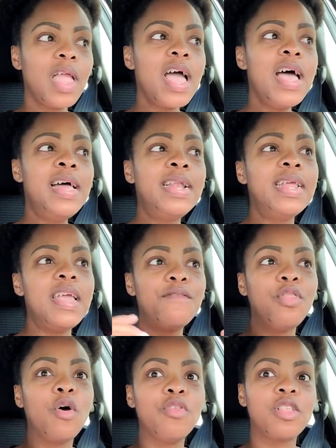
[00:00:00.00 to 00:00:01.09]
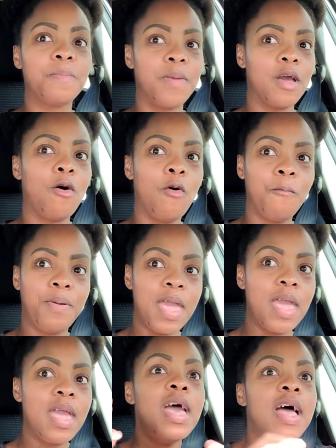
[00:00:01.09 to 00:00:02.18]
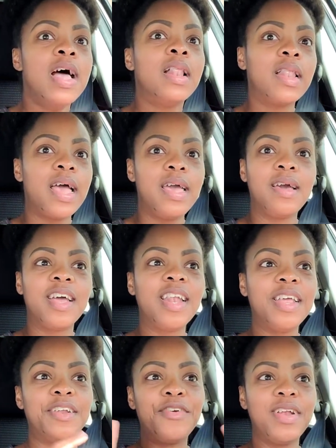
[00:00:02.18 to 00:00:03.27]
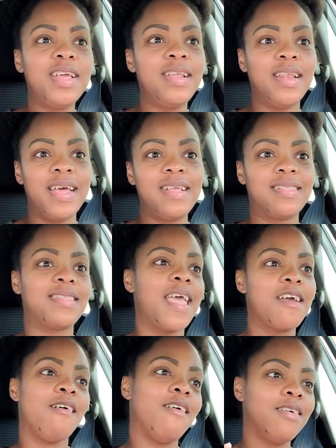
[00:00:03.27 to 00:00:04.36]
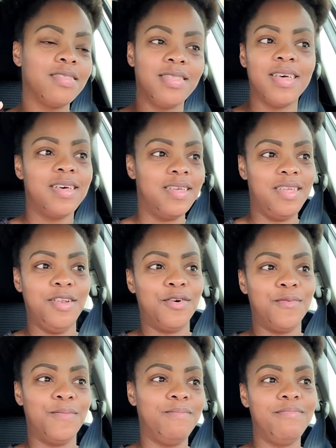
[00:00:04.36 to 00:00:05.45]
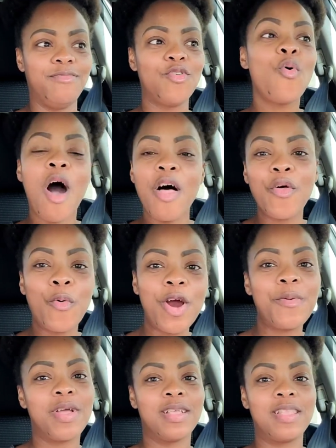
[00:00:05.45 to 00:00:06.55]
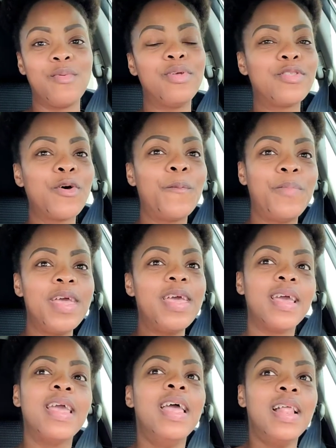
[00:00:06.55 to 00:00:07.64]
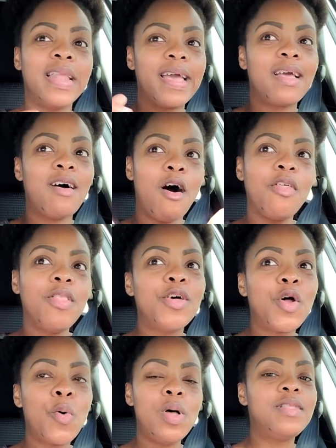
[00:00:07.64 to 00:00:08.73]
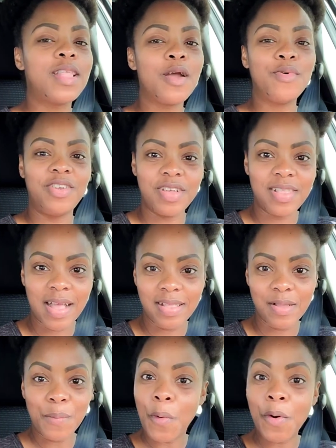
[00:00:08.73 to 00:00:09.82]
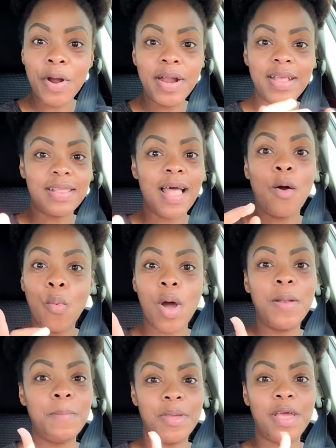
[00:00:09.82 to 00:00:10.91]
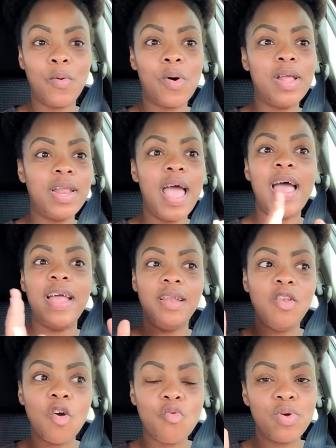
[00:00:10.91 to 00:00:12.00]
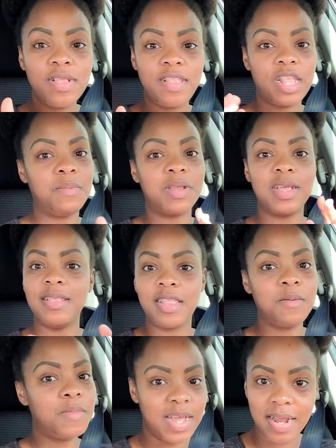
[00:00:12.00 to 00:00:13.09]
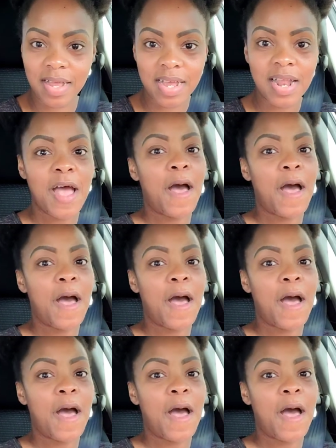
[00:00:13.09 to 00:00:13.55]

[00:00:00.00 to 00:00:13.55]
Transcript: And even though this big old bee, like, could literally like take all the, you know, do all the work because he was so big, like all the little ones, they were just as important as that one big one. And no one seemed intimidated